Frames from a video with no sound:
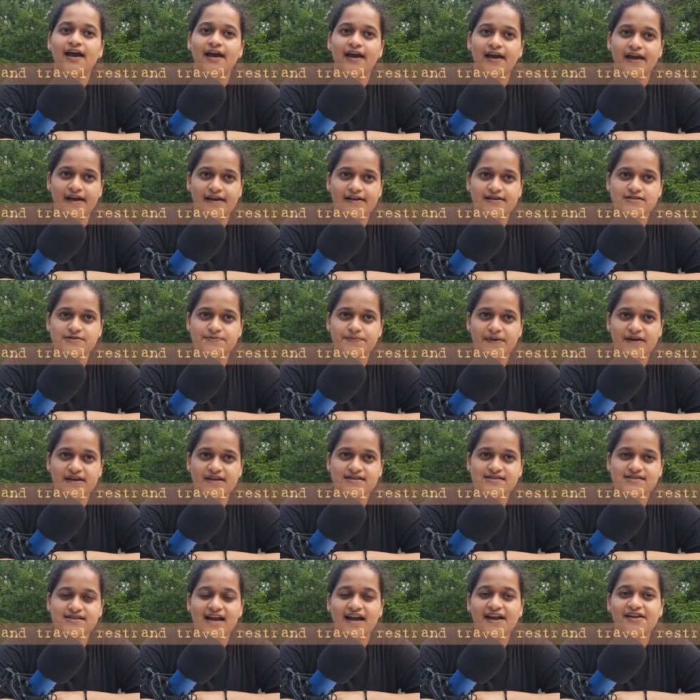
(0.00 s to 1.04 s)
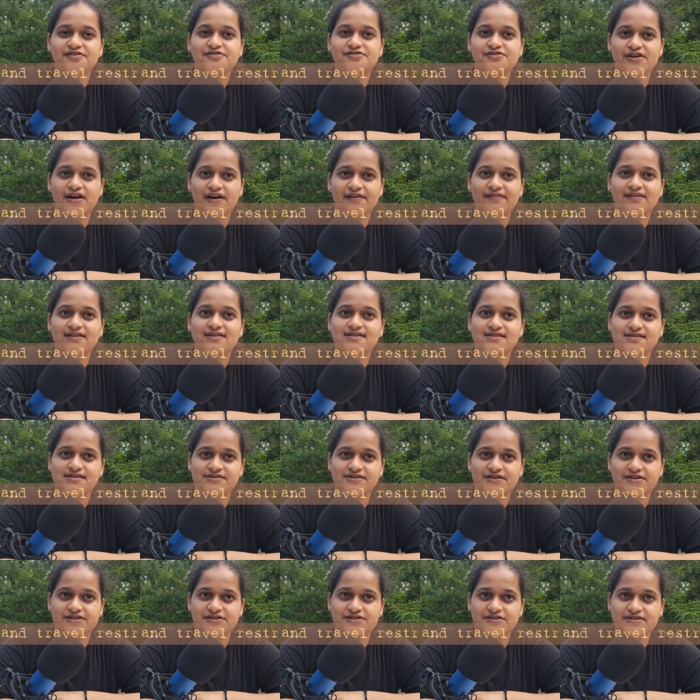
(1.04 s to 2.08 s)
airspace and travel
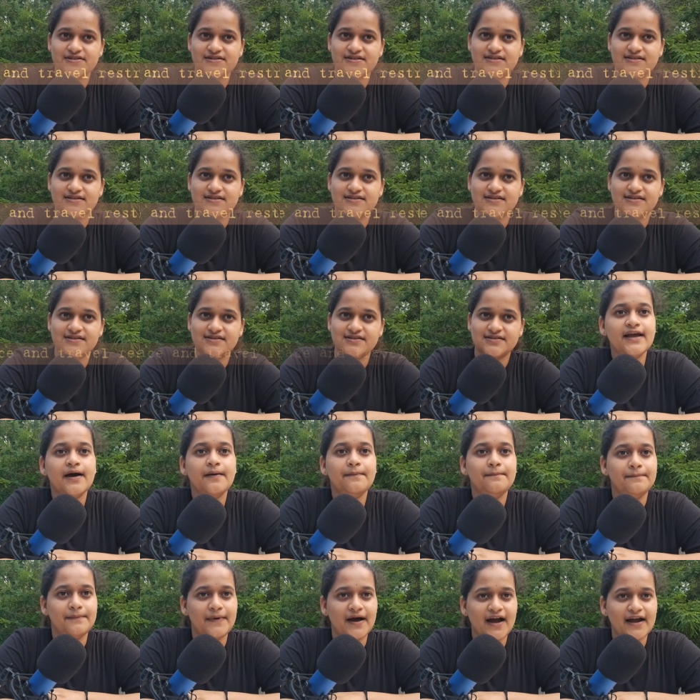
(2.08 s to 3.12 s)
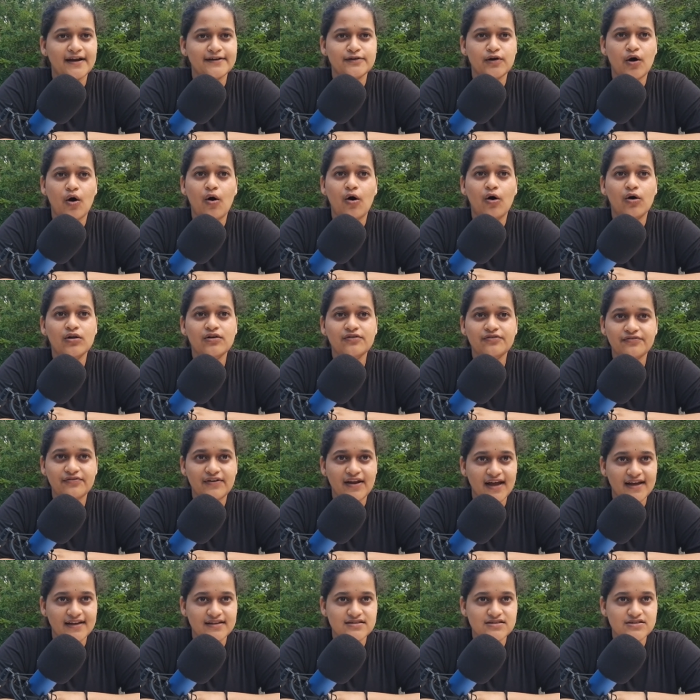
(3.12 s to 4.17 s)
restrictions. India banned all
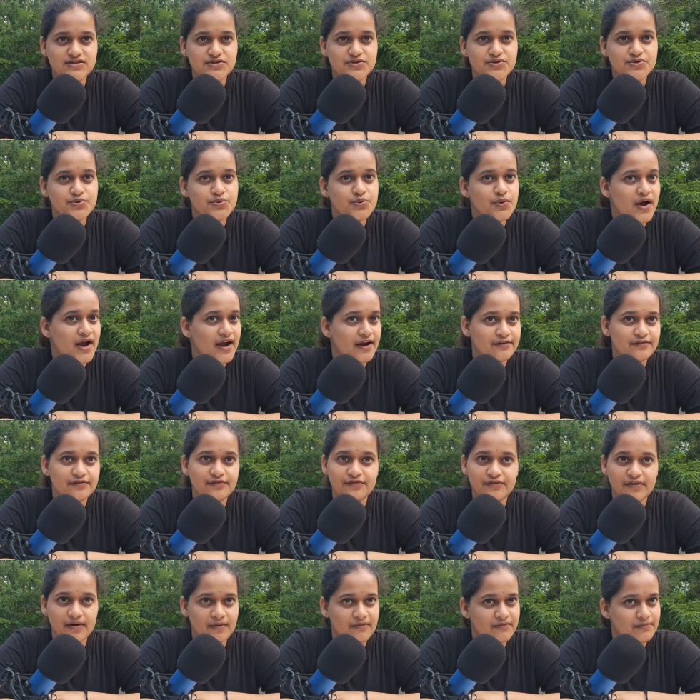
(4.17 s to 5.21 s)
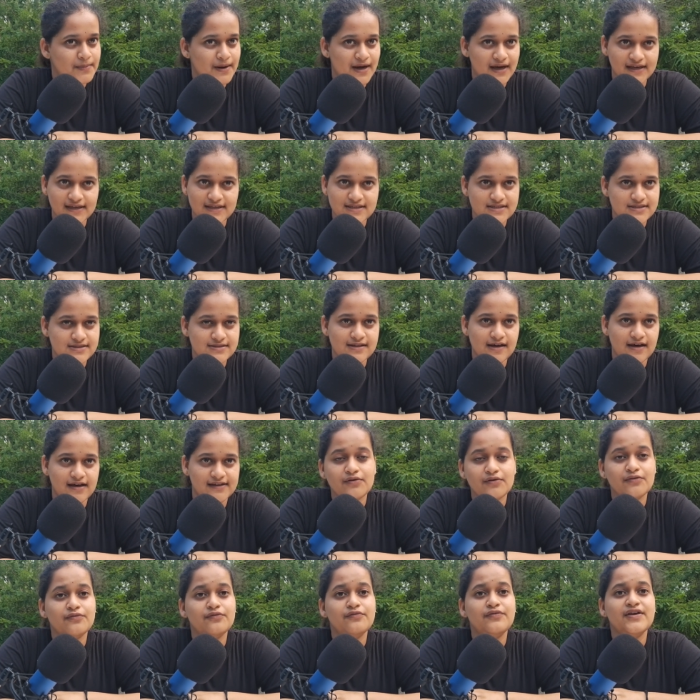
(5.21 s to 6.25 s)
flights to and from Pakistan.
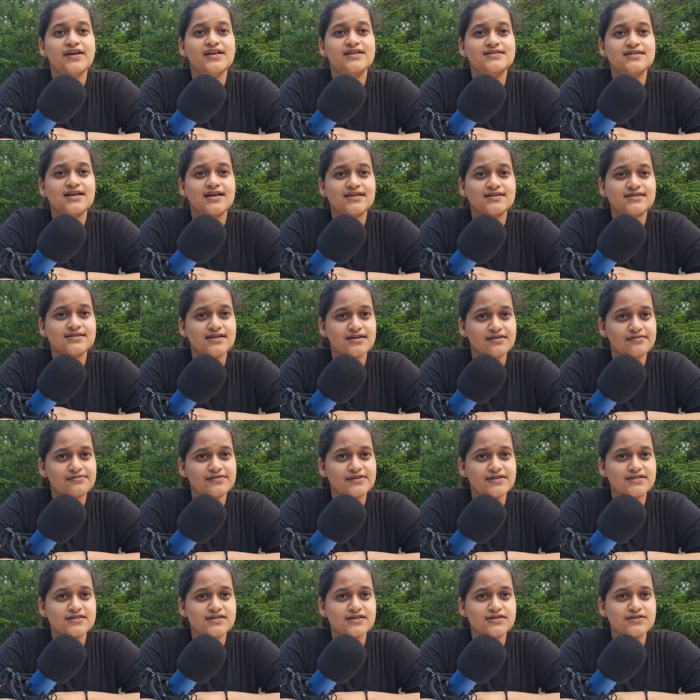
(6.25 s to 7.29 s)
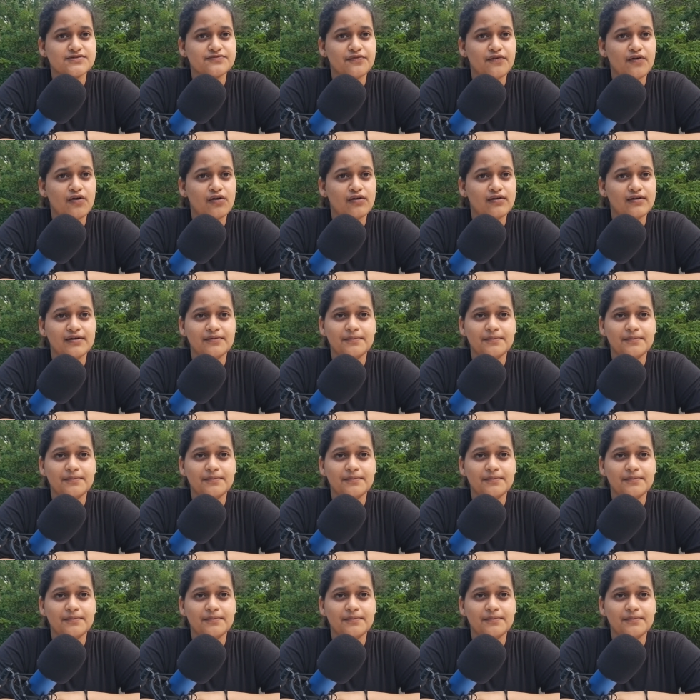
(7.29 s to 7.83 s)
Visa services for